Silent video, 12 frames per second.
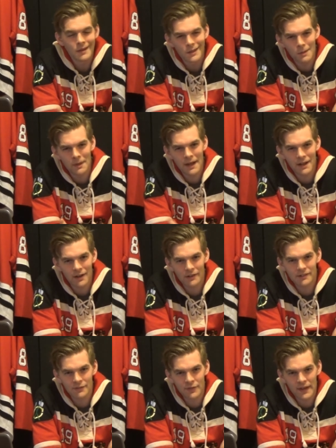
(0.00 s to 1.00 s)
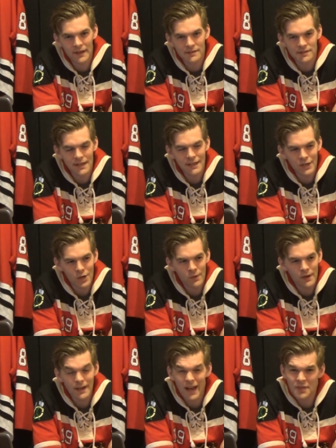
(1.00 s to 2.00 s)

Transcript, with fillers: the Blackhawks advanced, and you know what?